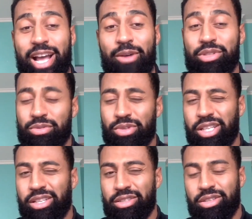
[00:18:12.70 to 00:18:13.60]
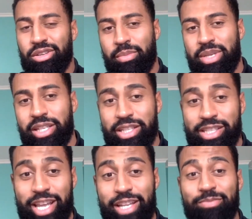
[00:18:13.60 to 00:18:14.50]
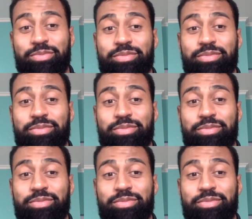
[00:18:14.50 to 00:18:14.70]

I was really close to go to Michigan State.